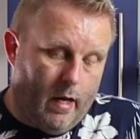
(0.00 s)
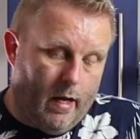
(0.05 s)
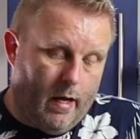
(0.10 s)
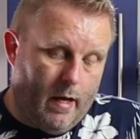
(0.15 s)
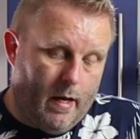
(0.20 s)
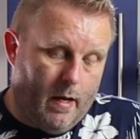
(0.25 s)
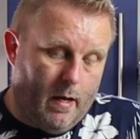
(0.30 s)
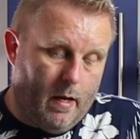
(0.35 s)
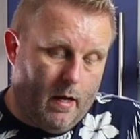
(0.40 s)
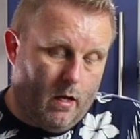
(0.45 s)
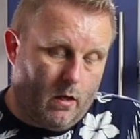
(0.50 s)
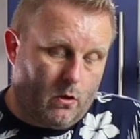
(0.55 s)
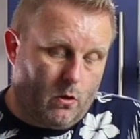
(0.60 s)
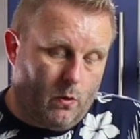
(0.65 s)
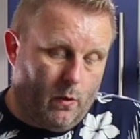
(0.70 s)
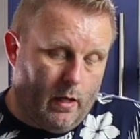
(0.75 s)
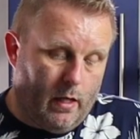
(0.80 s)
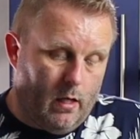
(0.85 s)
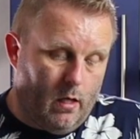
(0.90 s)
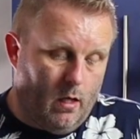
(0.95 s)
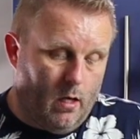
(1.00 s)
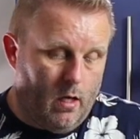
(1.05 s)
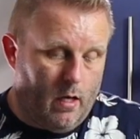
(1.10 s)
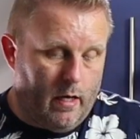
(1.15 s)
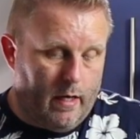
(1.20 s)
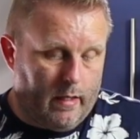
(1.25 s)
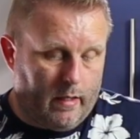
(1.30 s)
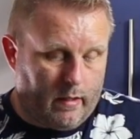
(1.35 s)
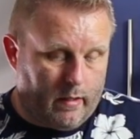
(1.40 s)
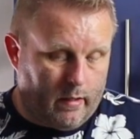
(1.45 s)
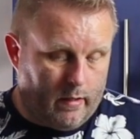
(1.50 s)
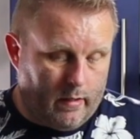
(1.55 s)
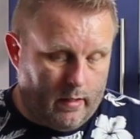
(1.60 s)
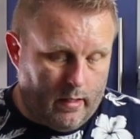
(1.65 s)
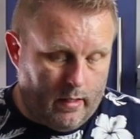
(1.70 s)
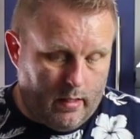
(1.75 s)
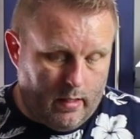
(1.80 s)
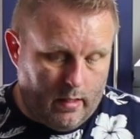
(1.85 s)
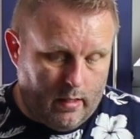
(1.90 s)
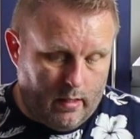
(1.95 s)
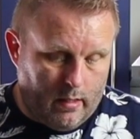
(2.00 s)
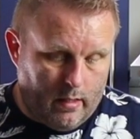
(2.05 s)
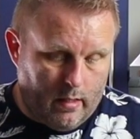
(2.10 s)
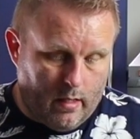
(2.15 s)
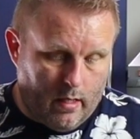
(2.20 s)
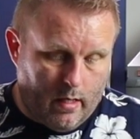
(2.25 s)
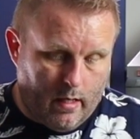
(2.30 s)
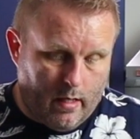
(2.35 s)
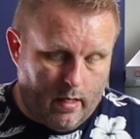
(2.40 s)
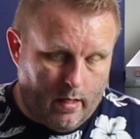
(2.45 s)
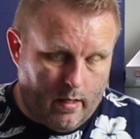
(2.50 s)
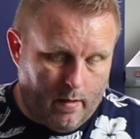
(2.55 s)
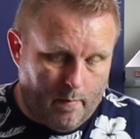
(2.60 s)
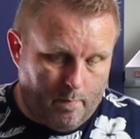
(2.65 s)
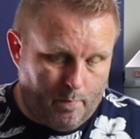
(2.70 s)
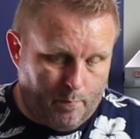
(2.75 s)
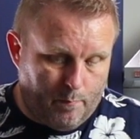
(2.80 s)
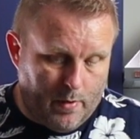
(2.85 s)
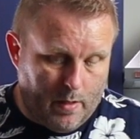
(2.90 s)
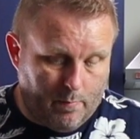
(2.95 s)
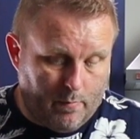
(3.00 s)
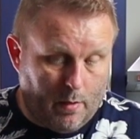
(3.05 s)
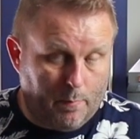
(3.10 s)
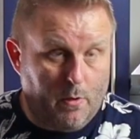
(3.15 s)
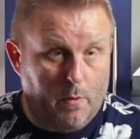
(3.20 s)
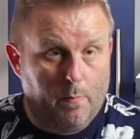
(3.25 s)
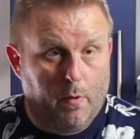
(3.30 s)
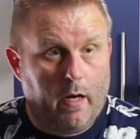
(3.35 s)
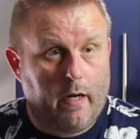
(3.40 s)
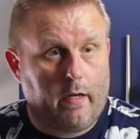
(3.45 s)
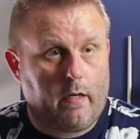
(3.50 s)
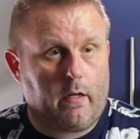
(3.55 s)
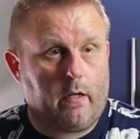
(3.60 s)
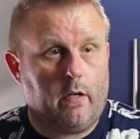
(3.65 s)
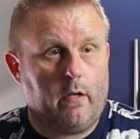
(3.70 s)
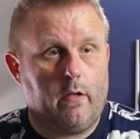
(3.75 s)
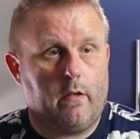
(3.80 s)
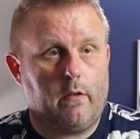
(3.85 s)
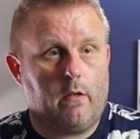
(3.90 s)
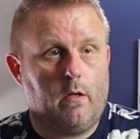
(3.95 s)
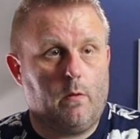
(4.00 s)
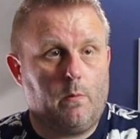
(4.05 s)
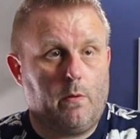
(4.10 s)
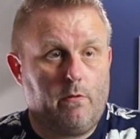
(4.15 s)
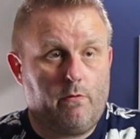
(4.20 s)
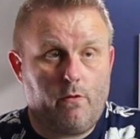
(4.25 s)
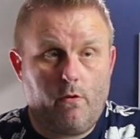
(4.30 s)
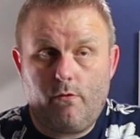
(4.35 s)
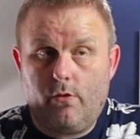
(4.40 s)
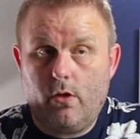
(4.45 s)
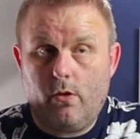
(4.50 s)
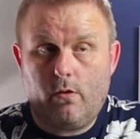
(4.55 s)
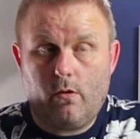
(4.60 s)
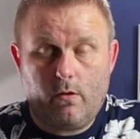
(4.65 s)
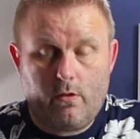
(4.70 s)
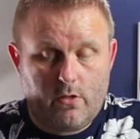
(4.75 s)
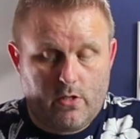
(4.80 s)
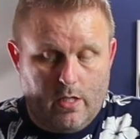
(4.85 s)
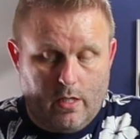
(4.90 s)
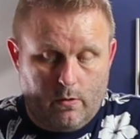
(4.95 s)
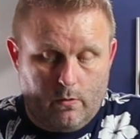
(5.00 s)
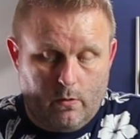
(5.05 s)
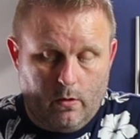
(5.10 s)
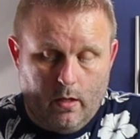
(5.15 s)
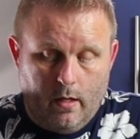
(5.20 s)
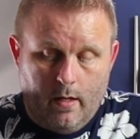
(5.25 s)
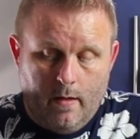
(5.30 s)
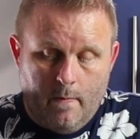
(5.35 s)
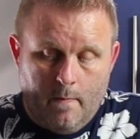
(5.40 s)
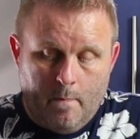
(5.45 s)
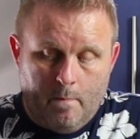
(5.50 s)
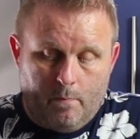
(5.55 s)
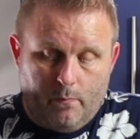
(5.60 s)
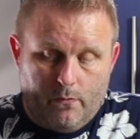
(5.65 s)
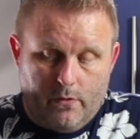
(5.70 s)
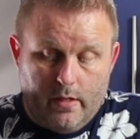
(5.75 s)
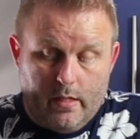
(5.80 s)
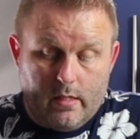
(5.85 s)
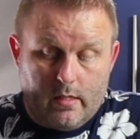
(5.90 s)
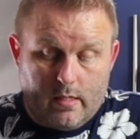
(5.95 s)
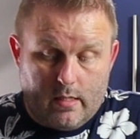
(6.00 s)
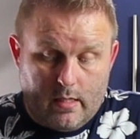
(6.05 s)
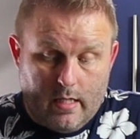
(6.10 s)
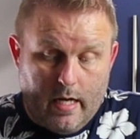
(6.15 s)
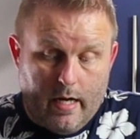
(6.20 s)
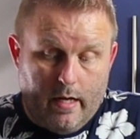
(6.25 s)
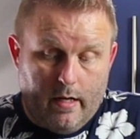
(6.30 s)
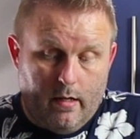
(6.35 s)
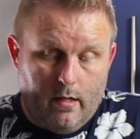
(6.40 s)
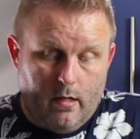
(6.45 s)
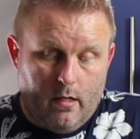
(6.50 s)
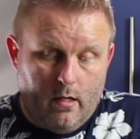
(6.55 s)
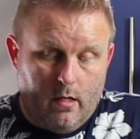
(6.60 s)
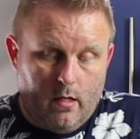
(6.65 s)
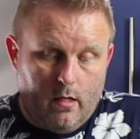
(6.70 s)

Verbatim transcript: Uh, quite like the um, BMW bike that we've reviewed on the channel, this set